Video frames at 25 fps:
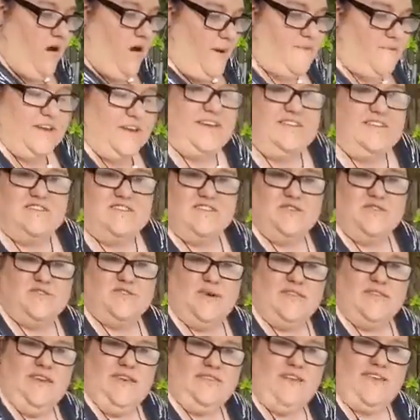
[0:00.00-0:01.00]
I'm going to continue
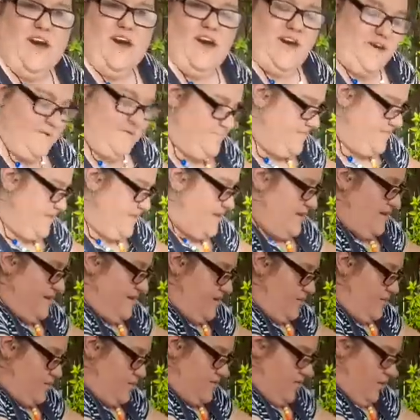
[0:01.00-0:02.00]
doing this
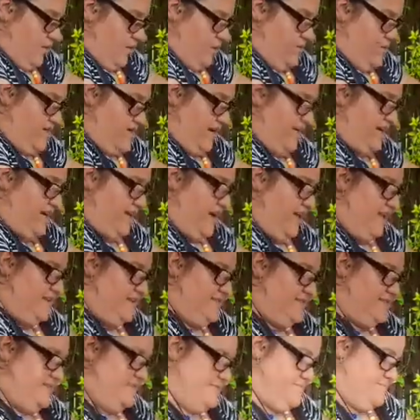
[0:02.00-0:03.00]
with all the other
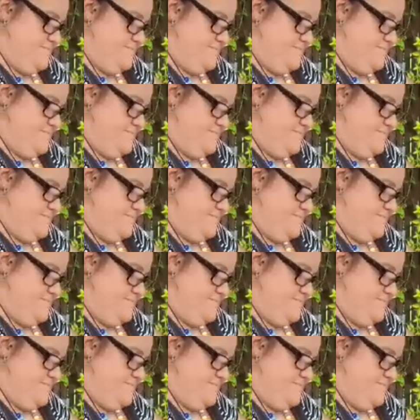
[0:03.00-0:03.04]
colours.